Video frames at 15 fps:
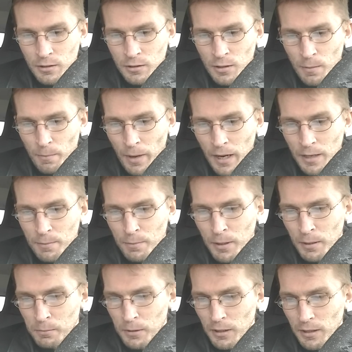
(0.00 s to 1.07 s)
to make
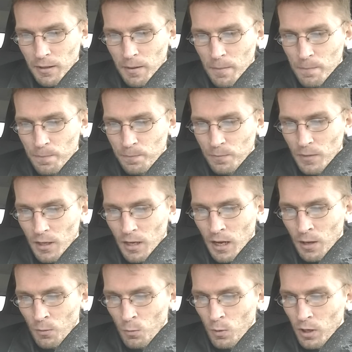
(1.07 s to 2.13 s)
public
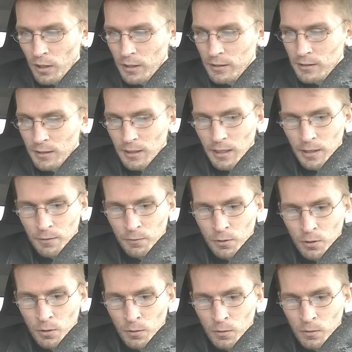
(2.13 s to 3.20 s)
and wanted to give
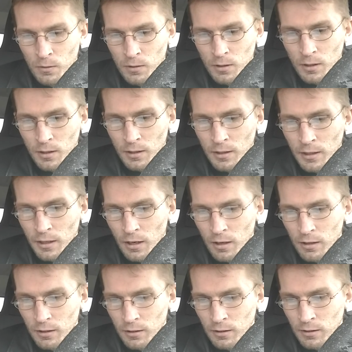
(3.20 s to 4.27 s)
you the
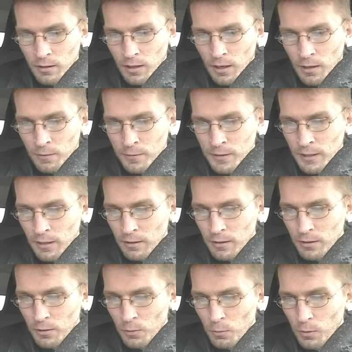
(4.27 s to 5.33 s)
honor of
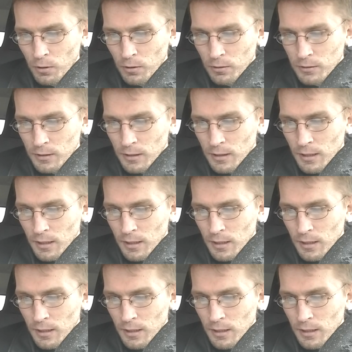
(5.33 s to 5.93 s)
telling the world.